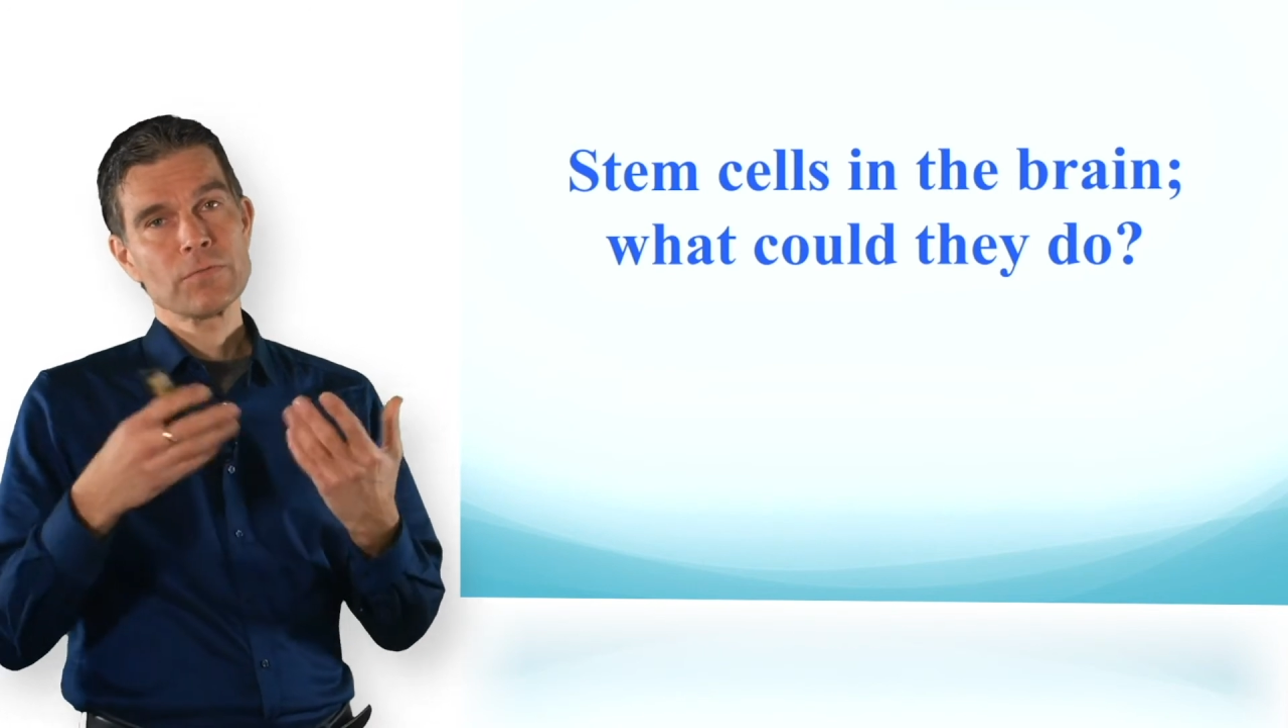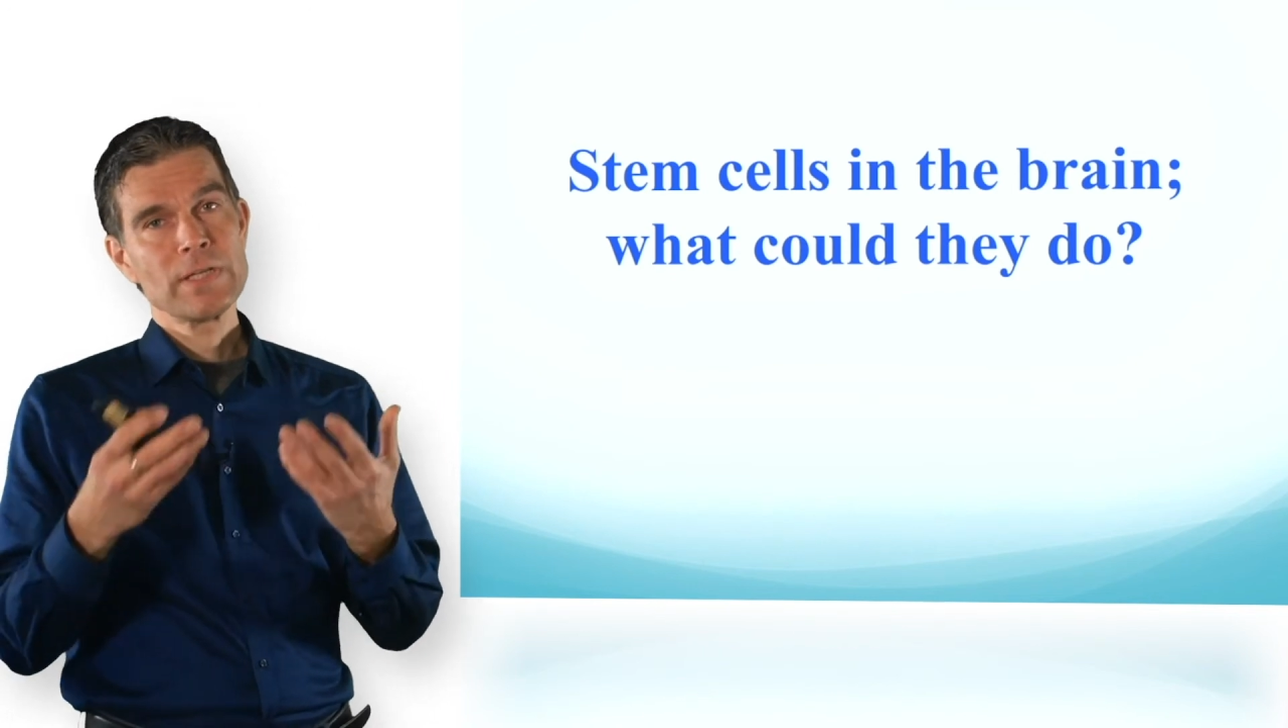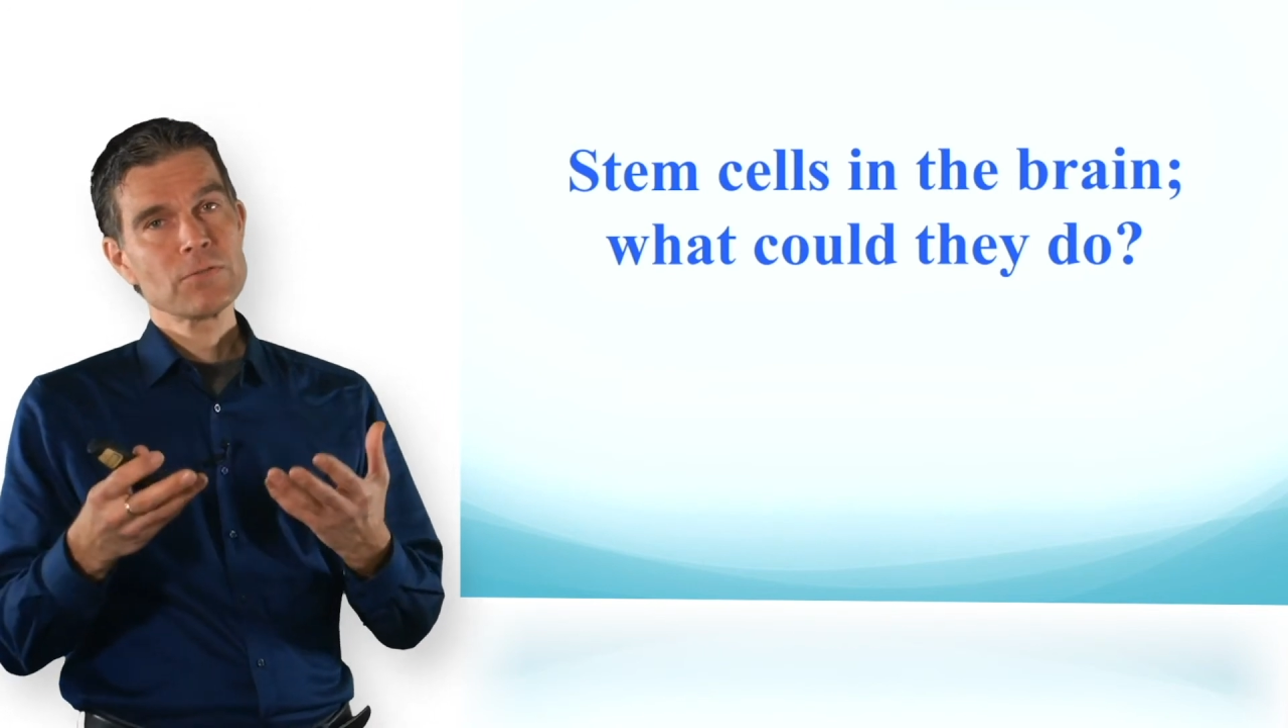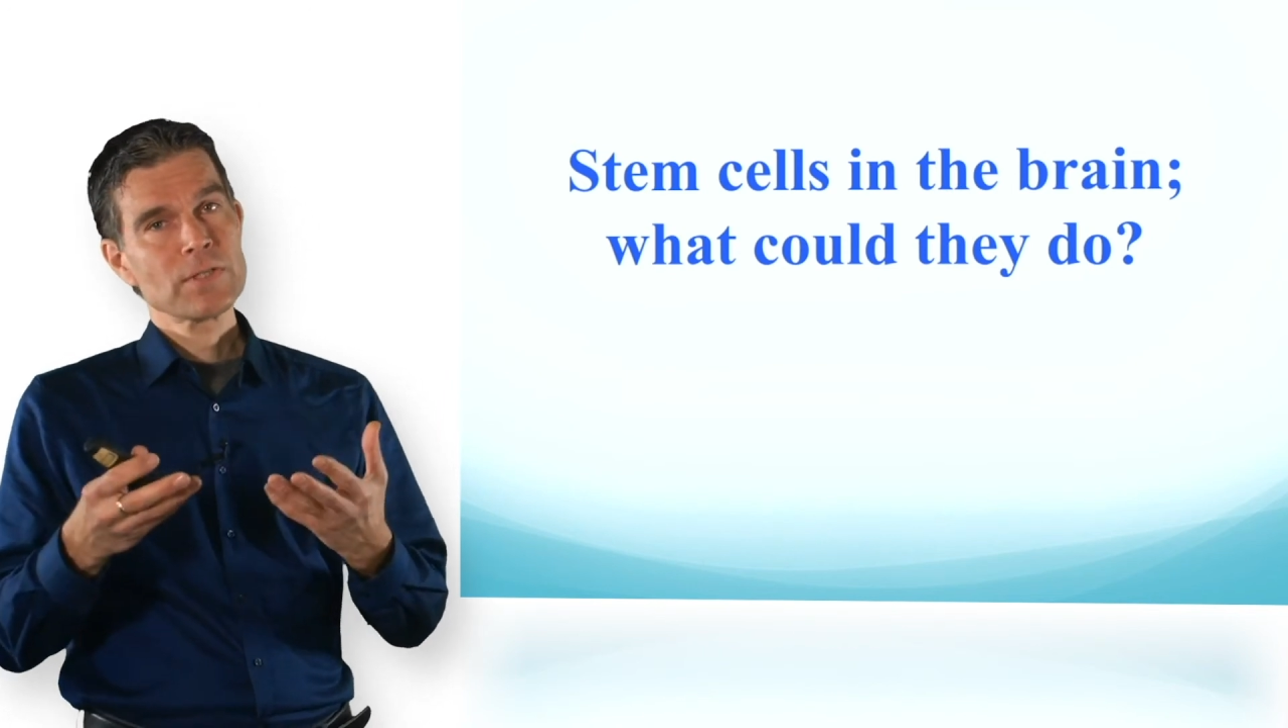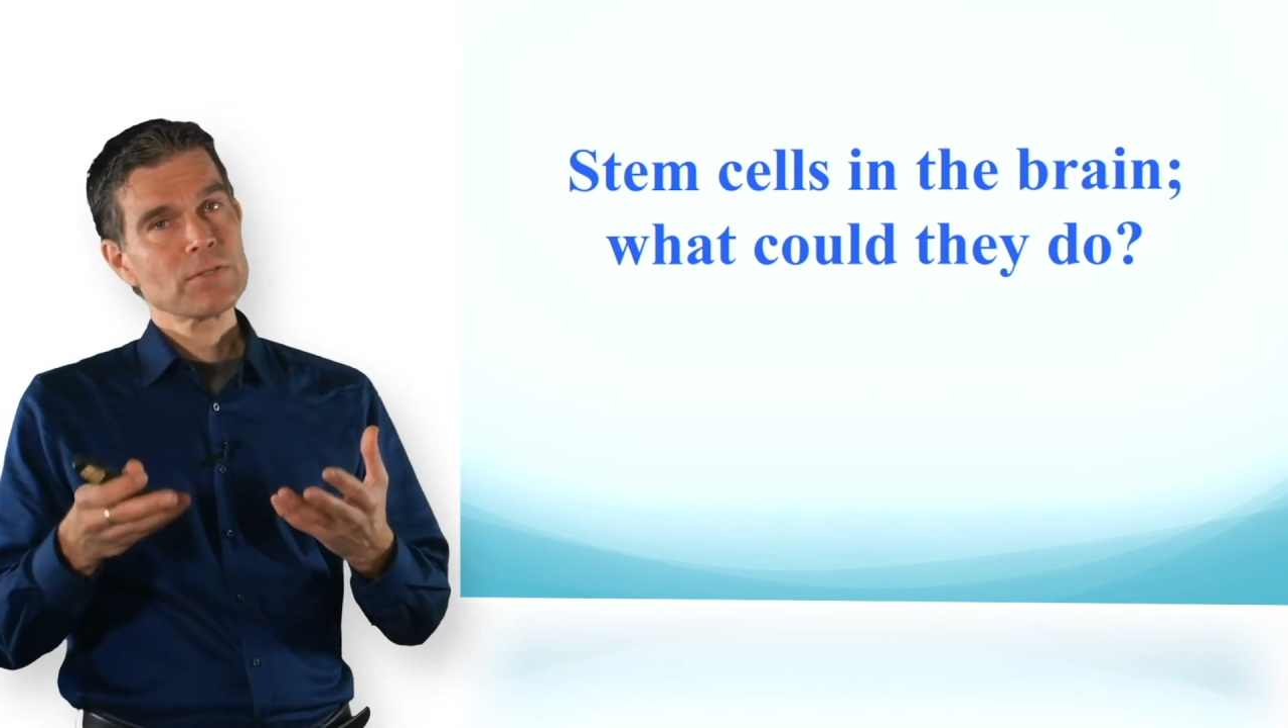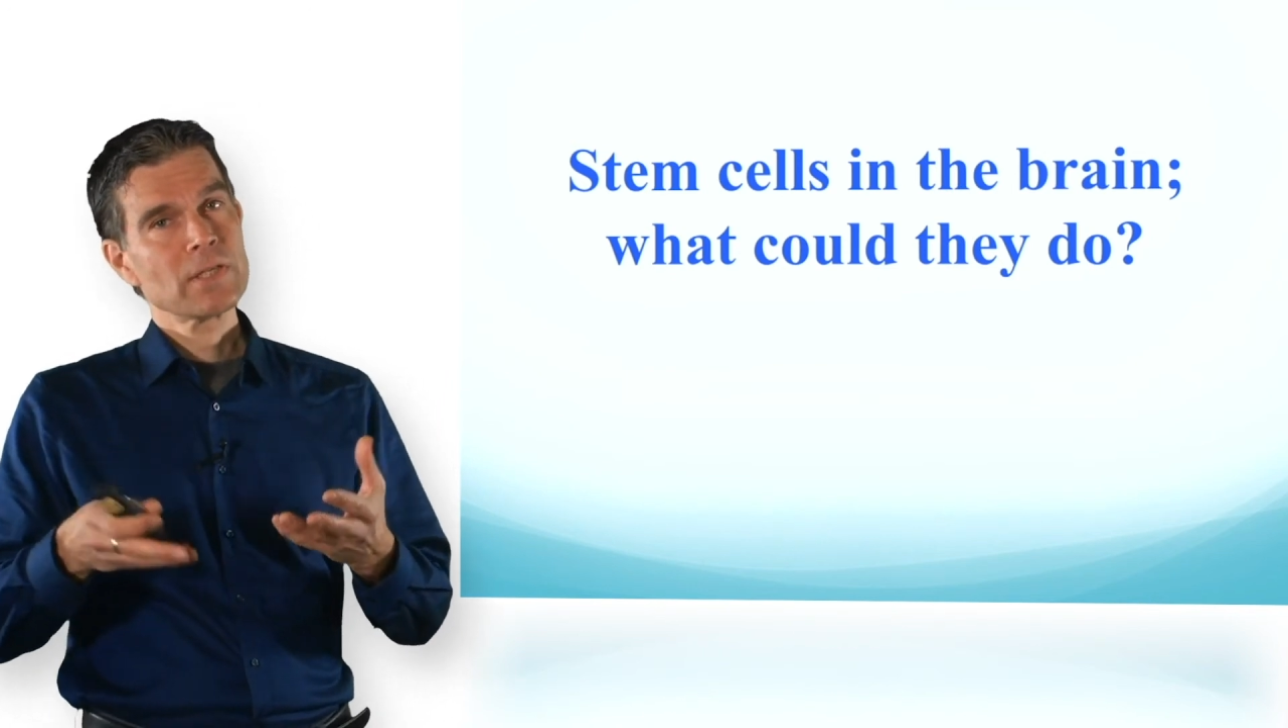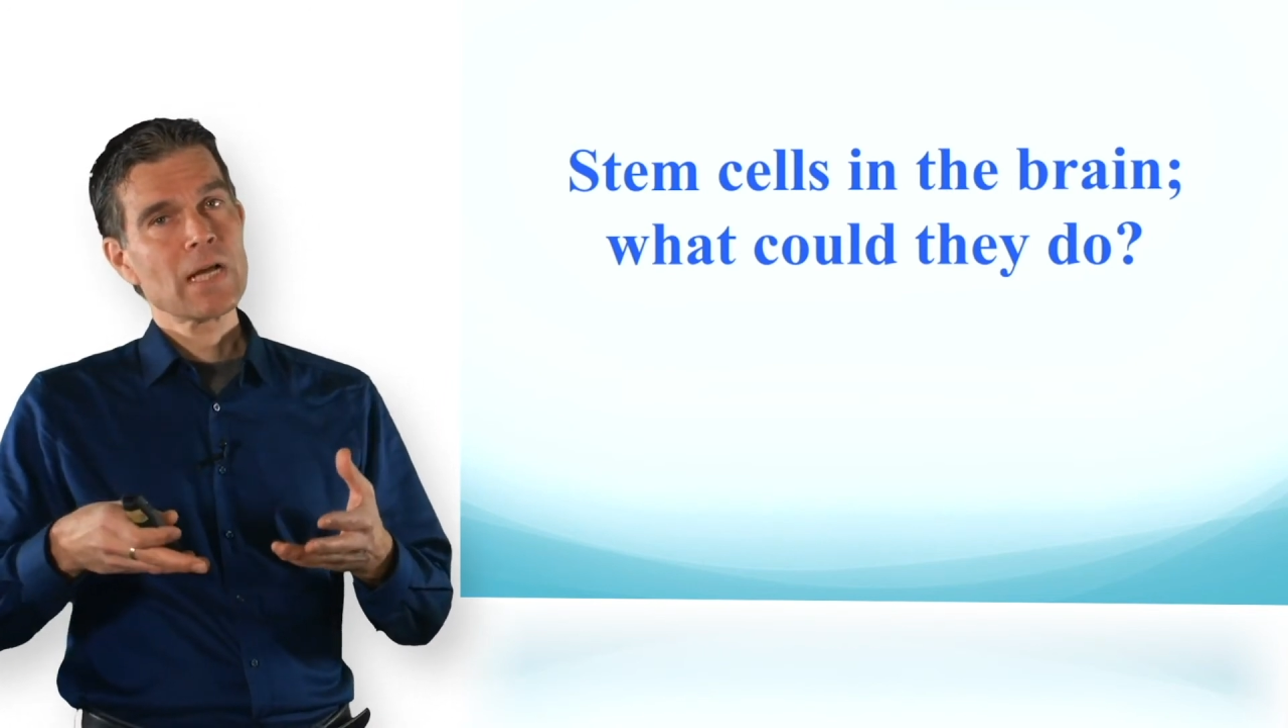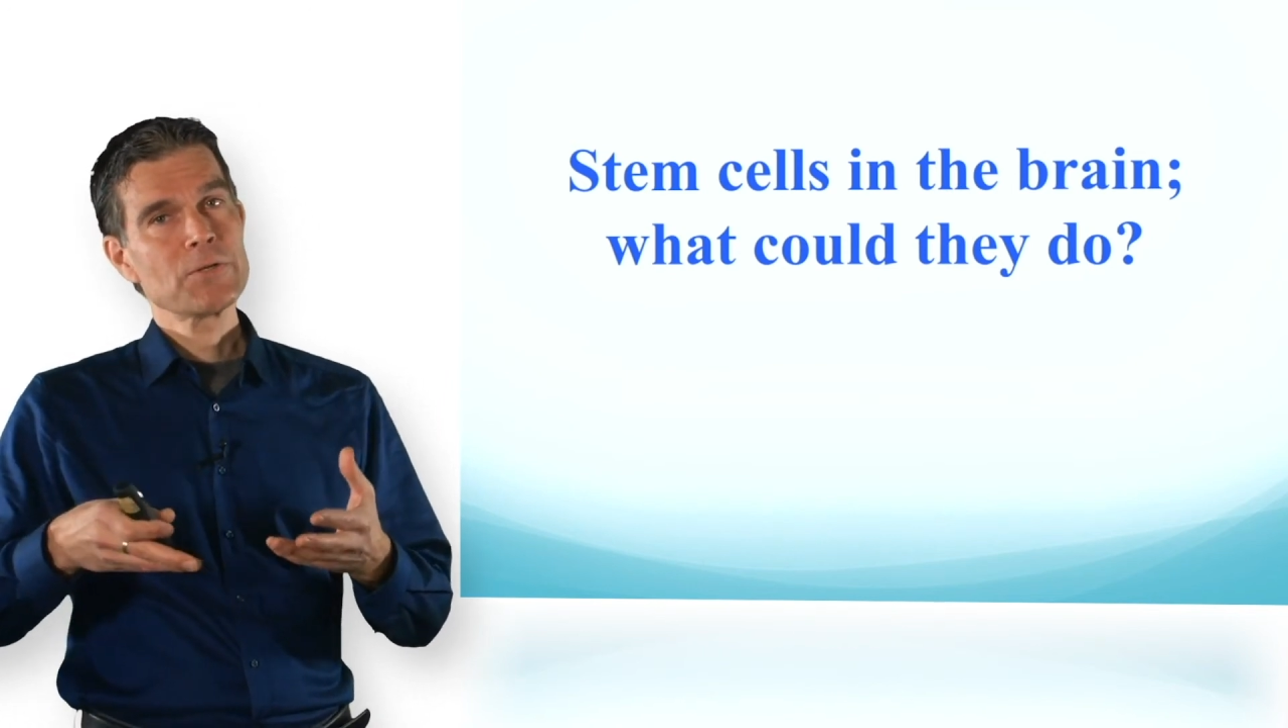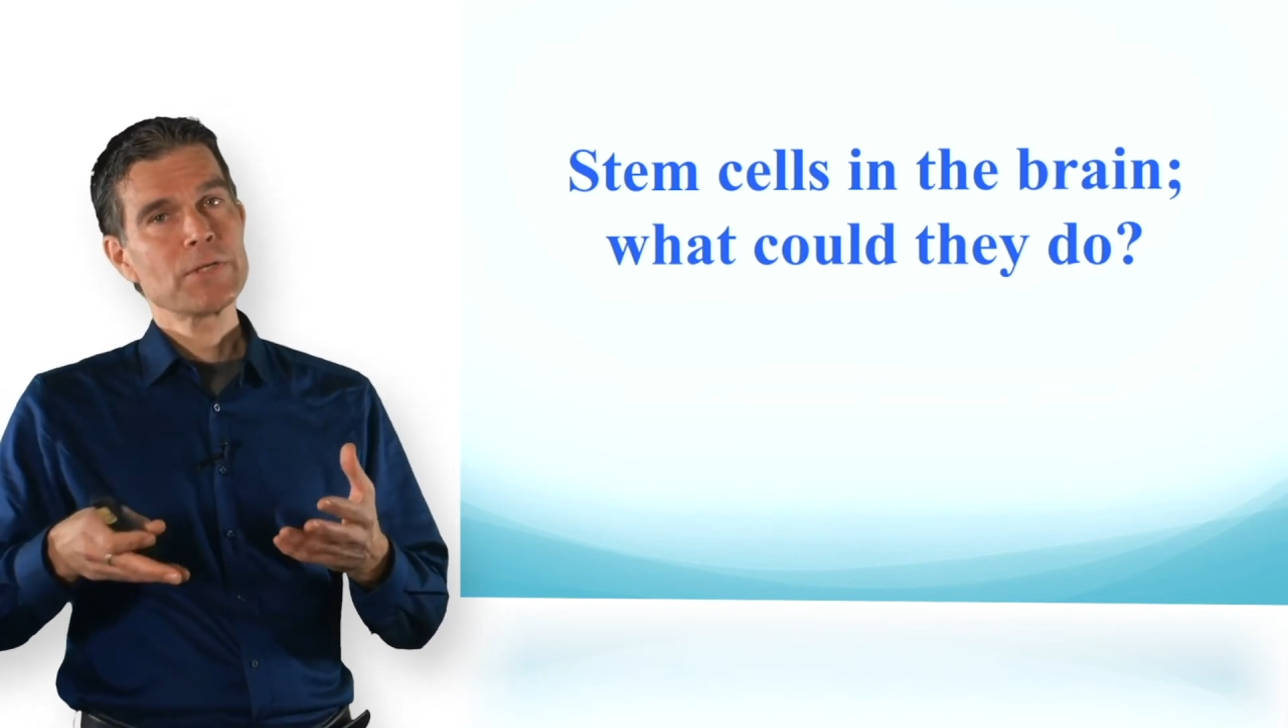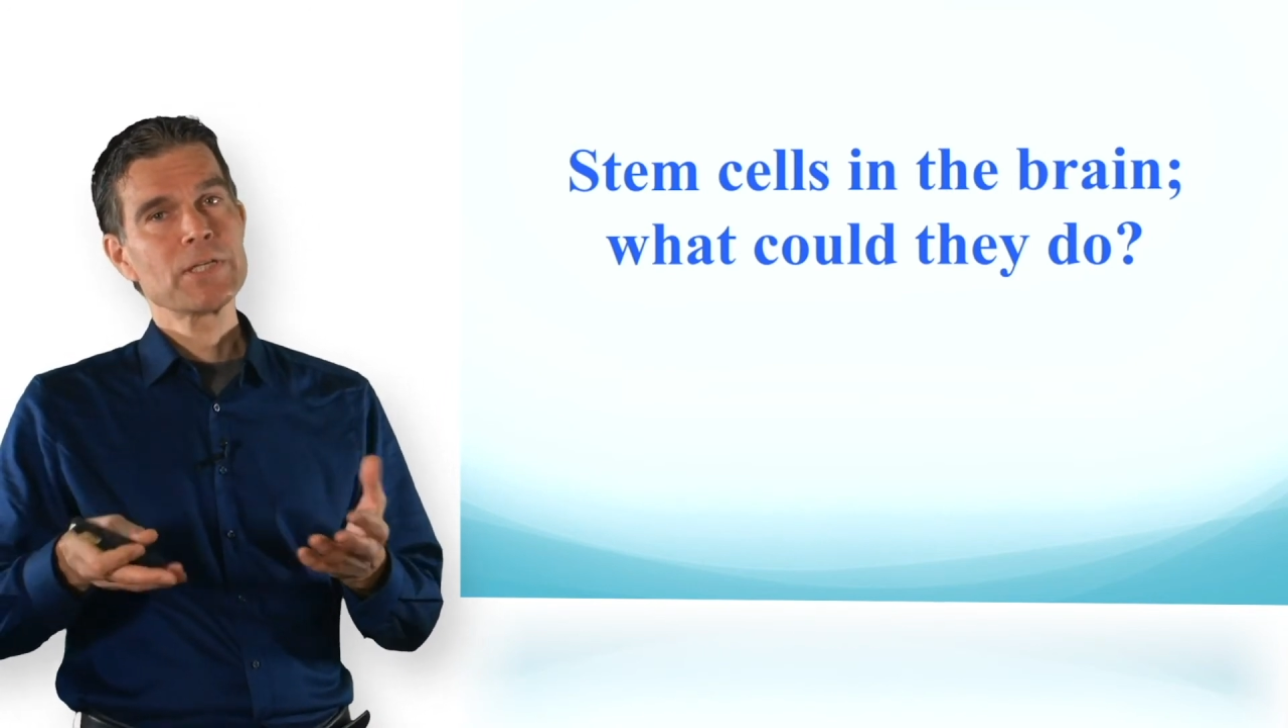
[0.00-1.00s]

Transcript: interest in how you